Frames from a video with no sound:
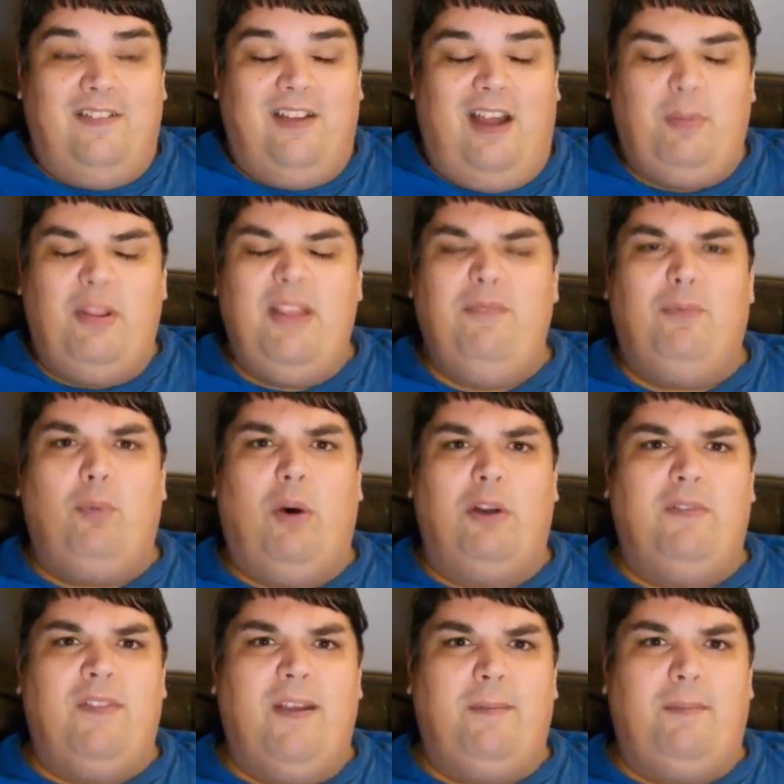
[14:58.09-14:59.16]
I believe one
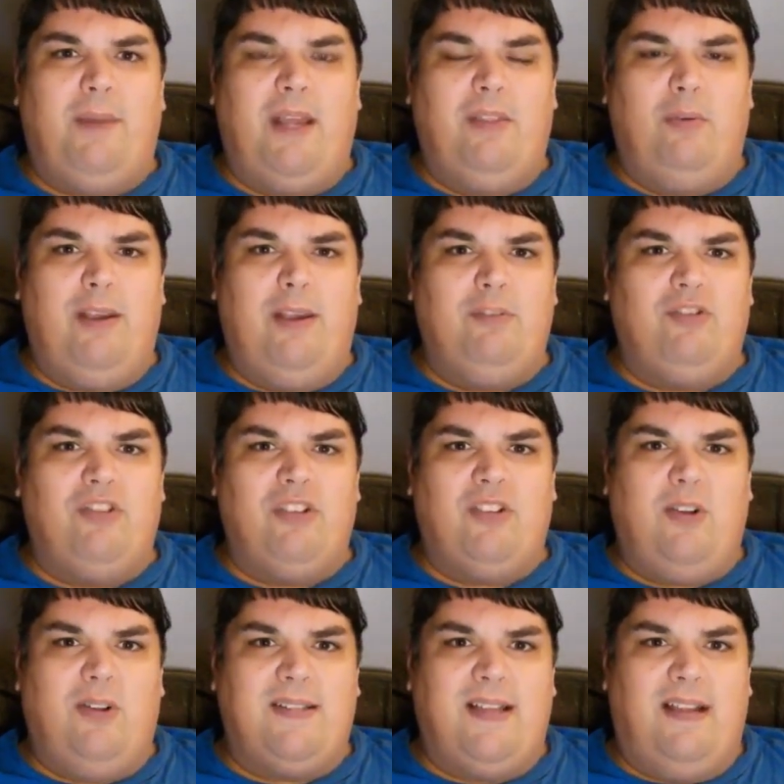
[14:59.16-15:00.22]
of them, by the way, was just
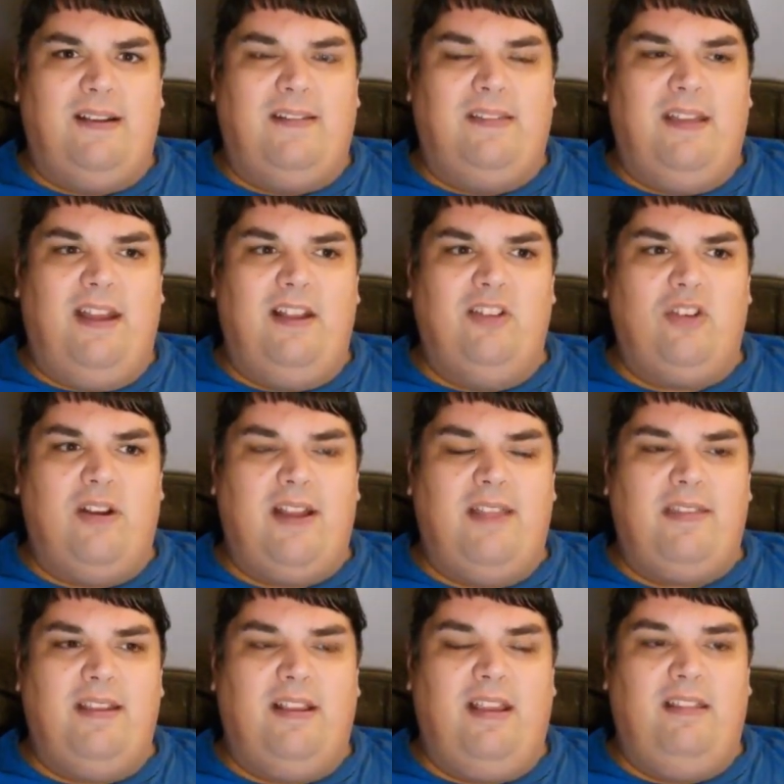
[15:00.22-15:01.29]
called Sonic the Hedgehog, I
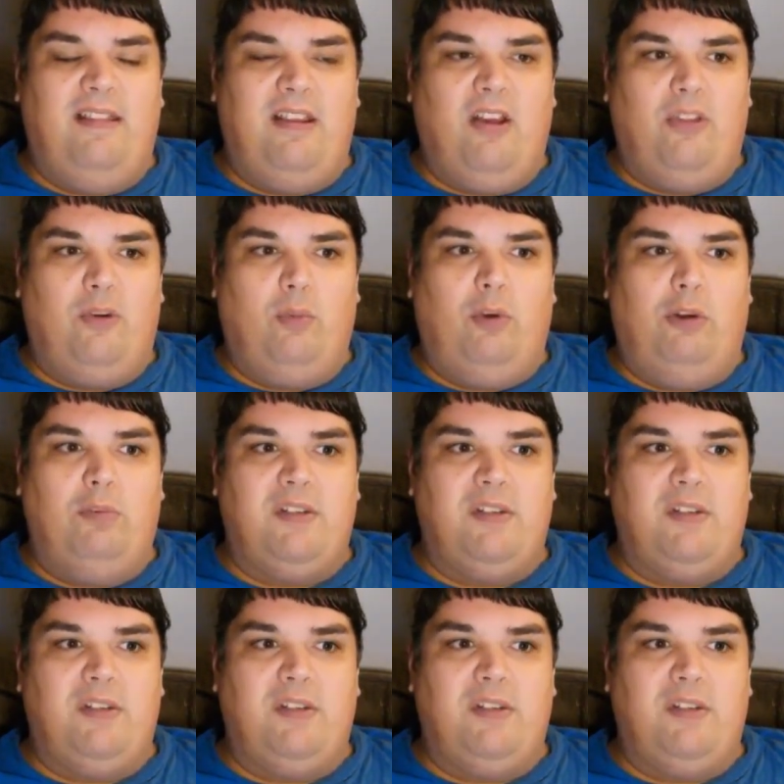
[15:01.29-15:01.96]
think, and the other one was